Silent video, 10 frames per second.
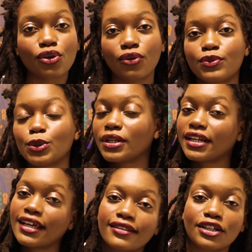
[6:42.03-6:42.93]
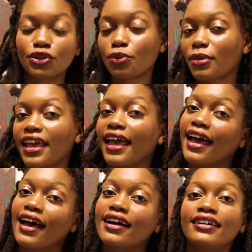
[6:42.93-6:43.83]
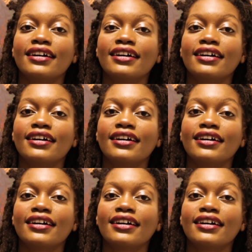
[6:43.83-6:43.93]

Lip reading: of doing nothing to my hair.